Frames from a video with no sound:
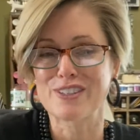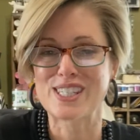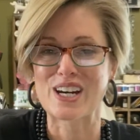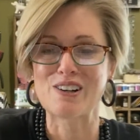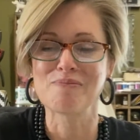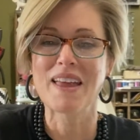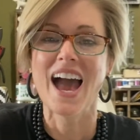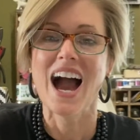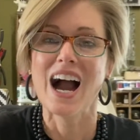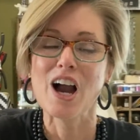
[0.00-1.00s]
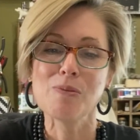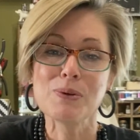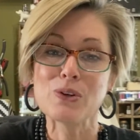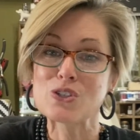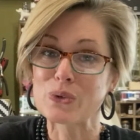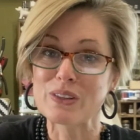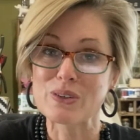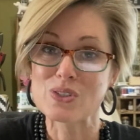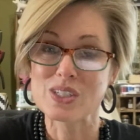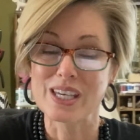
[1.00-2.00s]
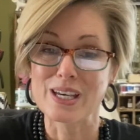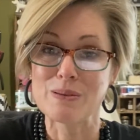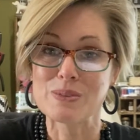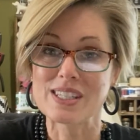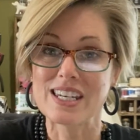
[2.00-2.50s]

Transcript: So I hope you enjoyed those tips.